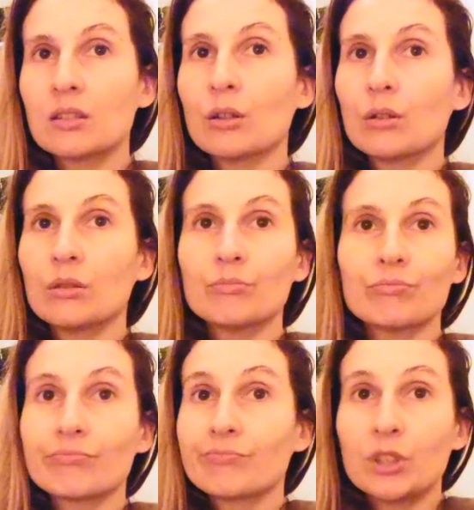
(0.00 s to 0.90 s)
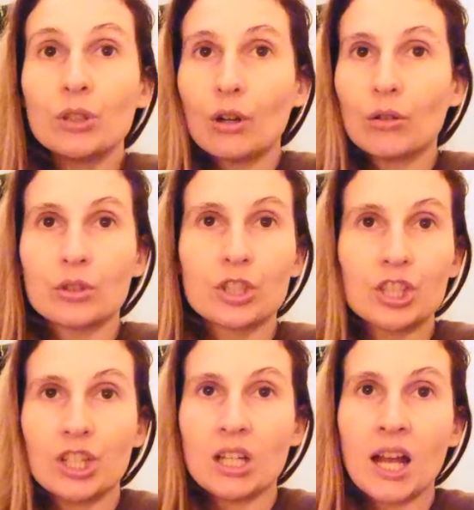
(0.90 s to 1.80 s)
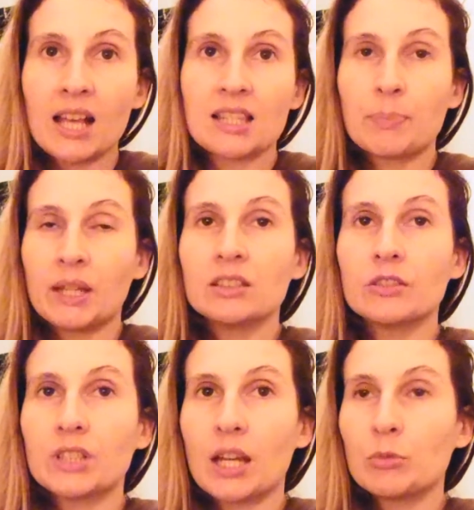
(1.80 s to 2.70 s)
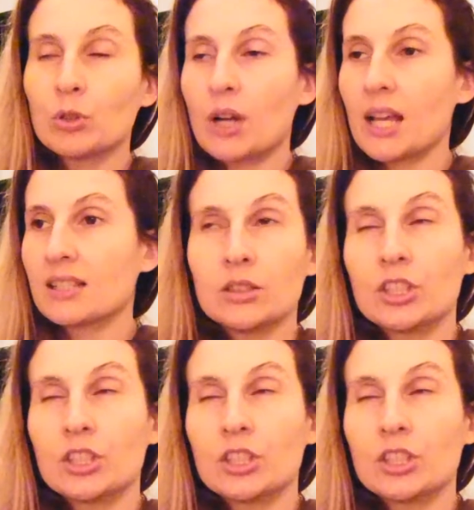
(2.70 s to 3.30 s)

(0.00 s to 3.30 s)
So you know, she has plenty of time to rest.